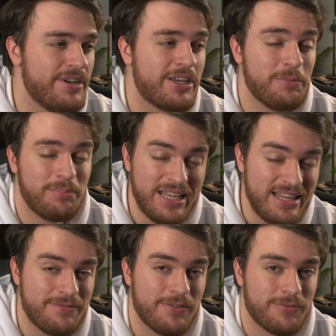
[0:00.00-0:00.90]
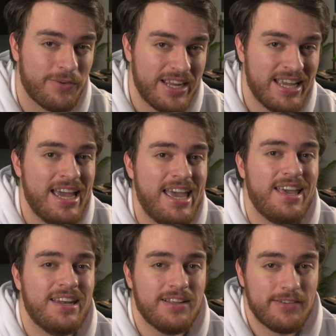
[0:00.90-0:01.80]
completely for free
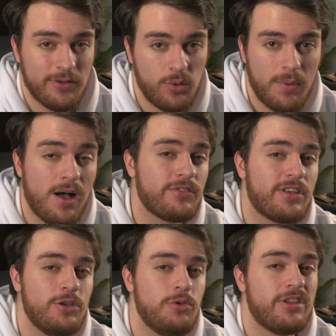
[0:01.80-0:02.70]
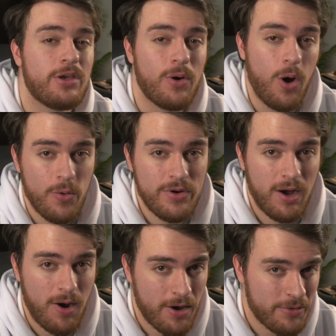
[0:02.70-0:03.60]
in Mask using your own
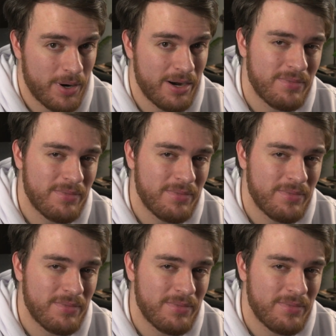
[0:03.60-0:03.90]
hardware.